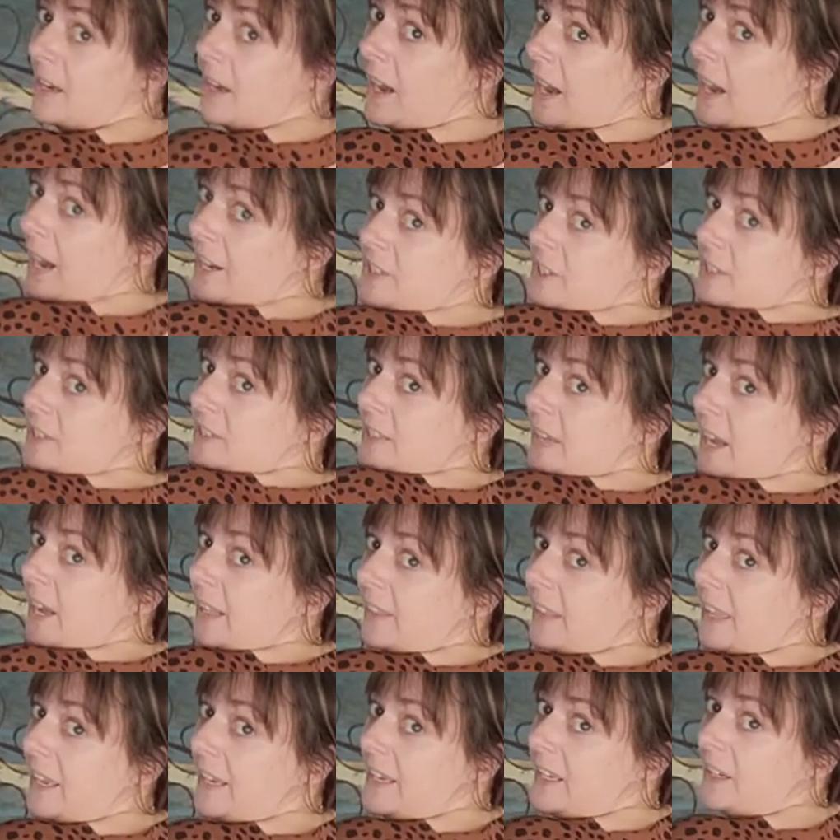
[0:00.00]
I just, I
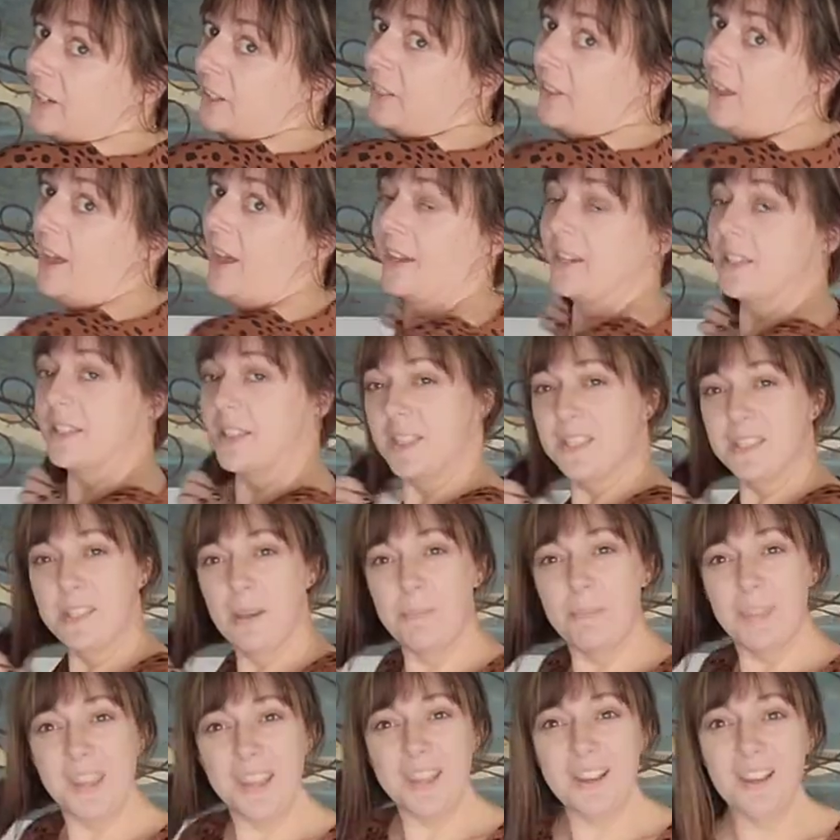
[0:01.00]
like it a lot because it's
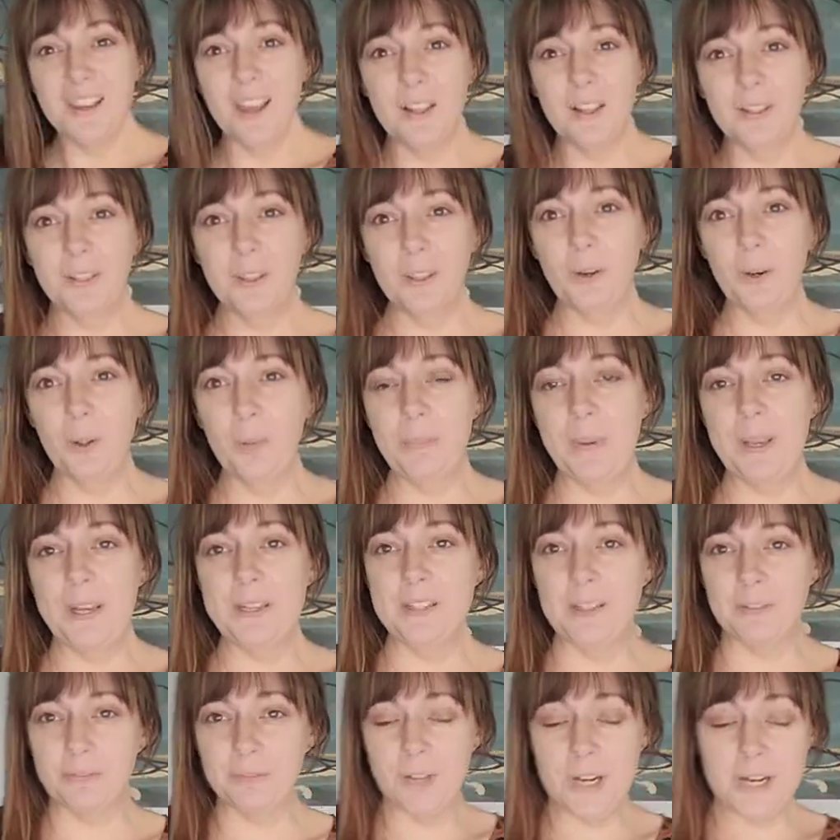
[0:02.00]
something a little bit
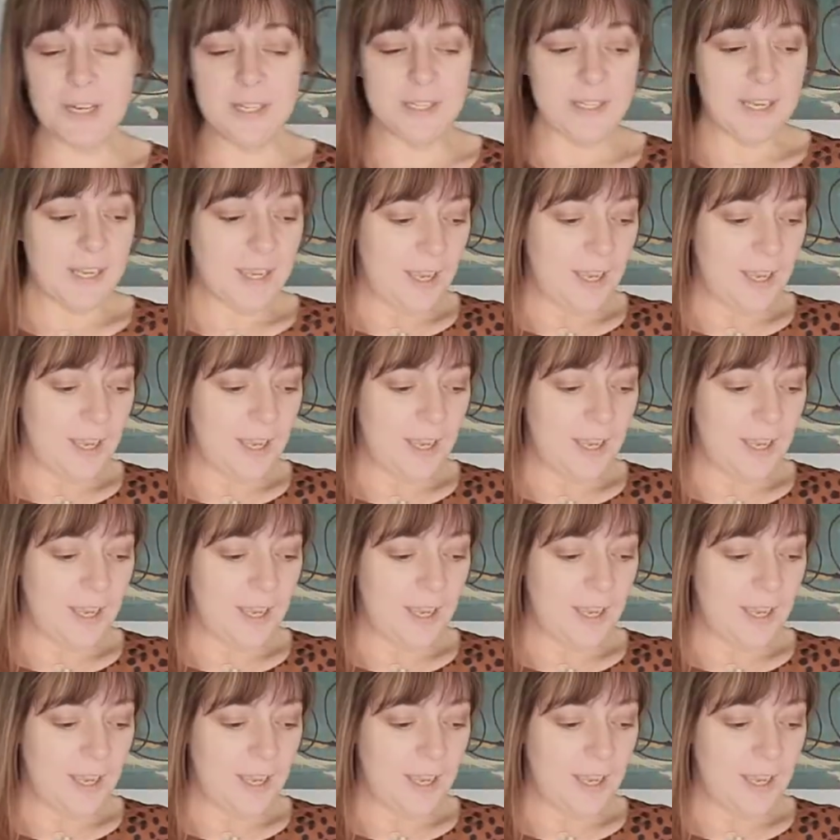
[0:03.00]
different.